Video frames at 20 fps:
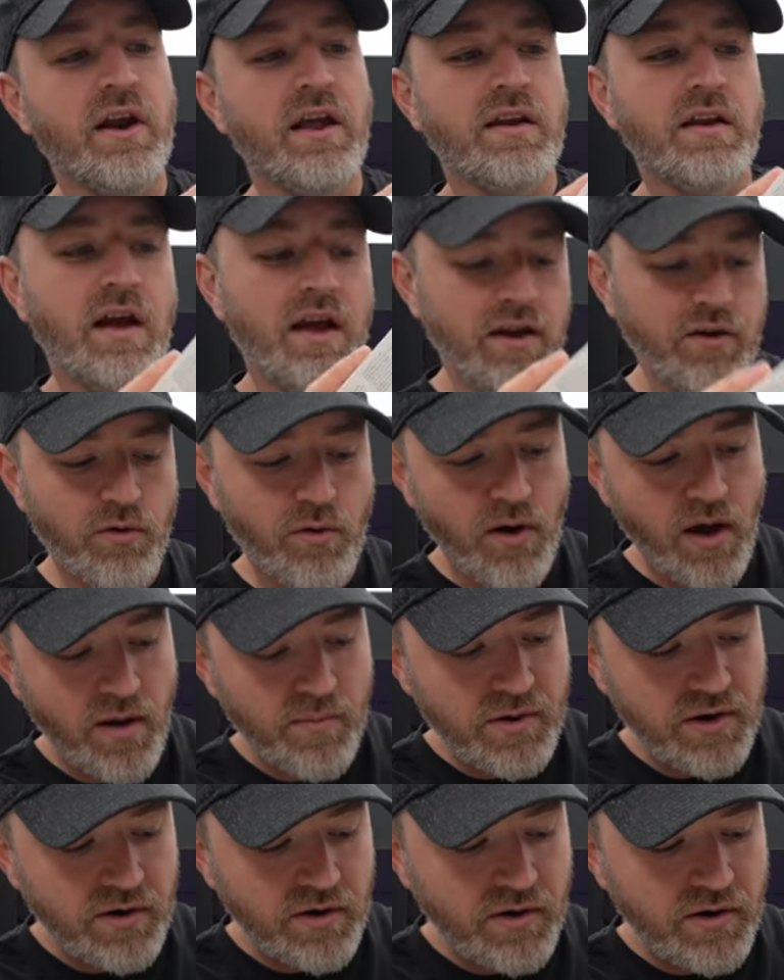and
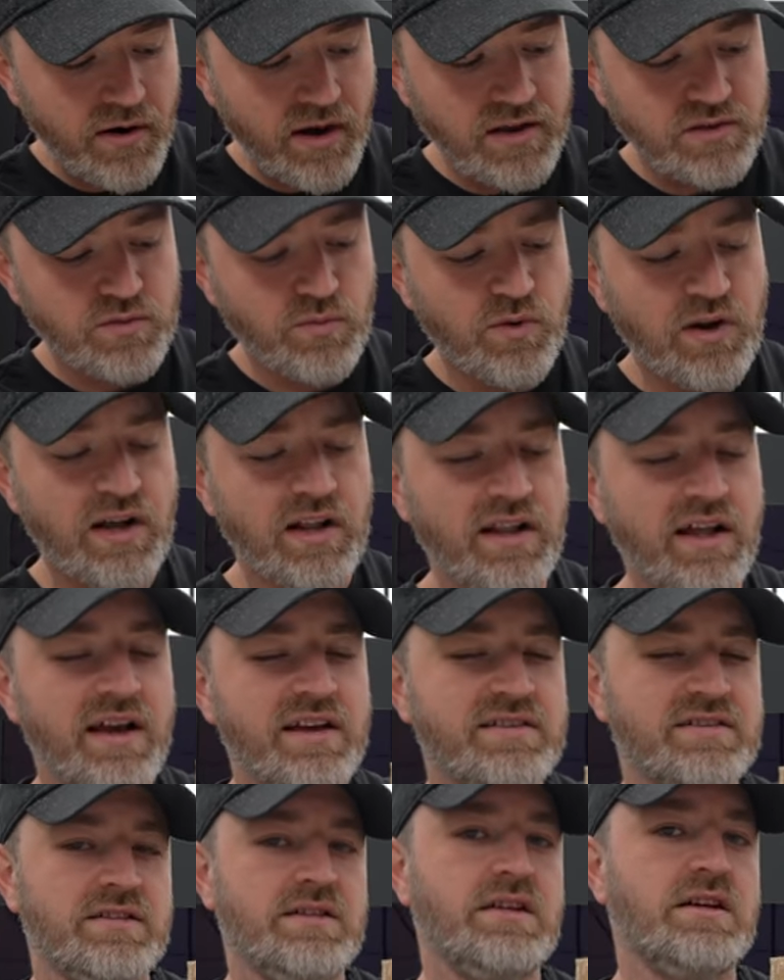hygrometer, as well
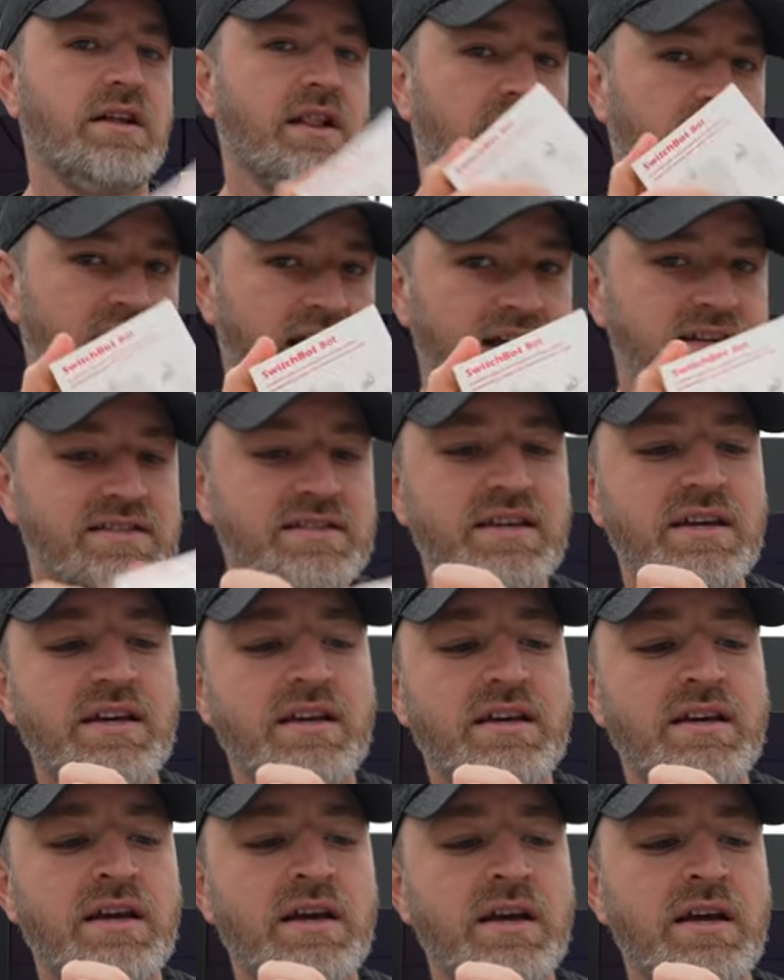as the
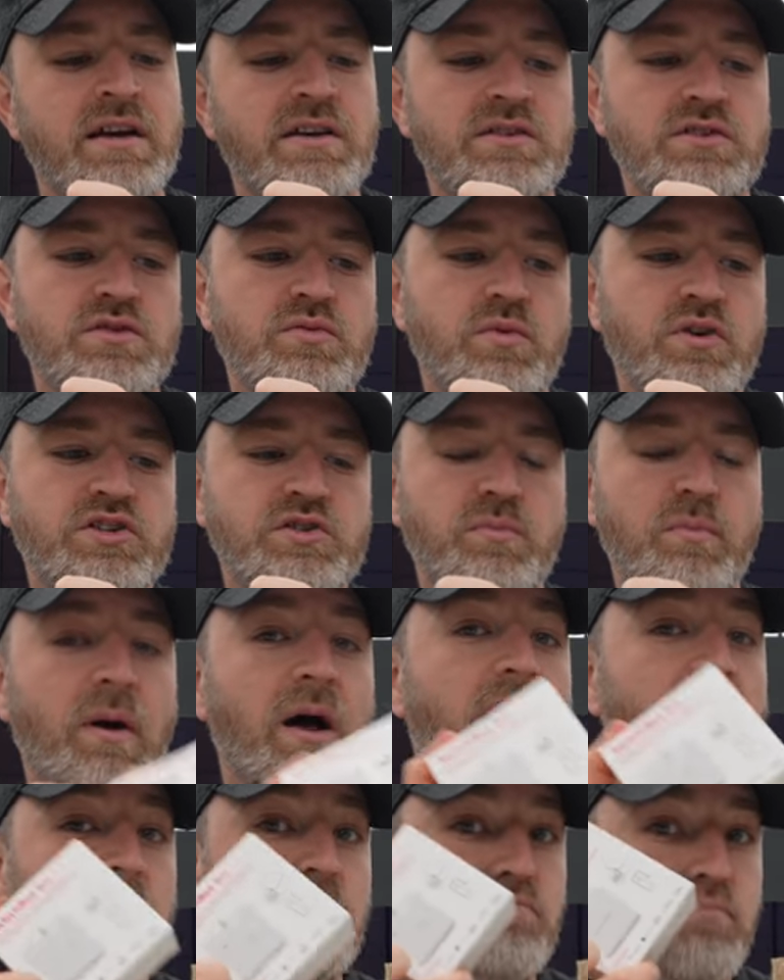classic
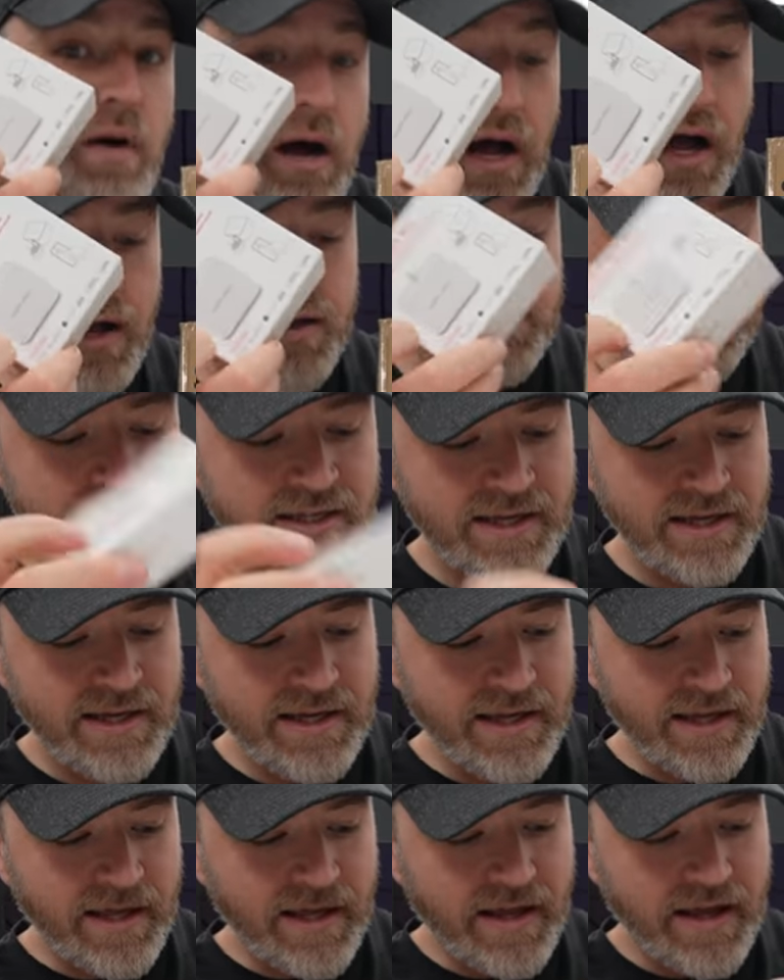SwitchBot bot.
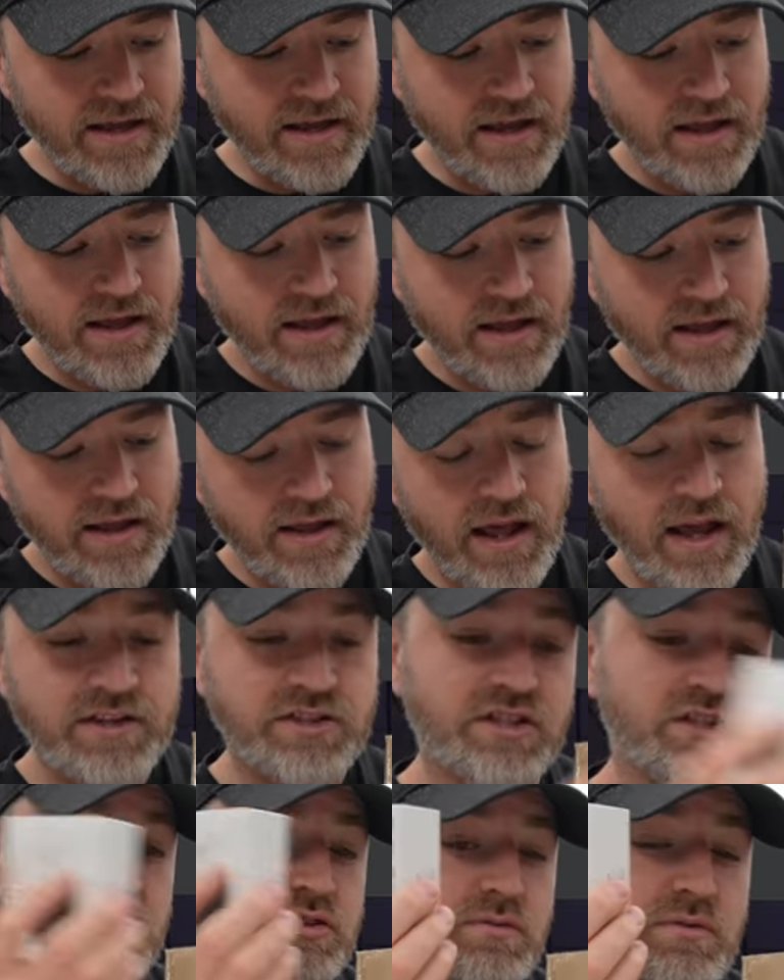Uh,
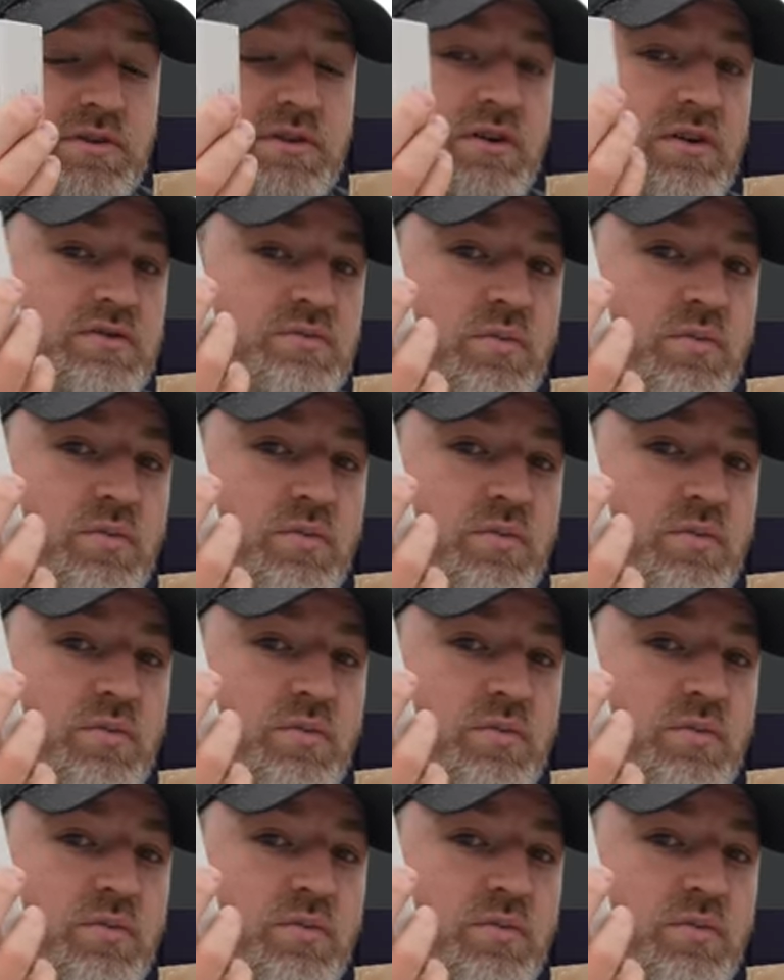actually, two of those,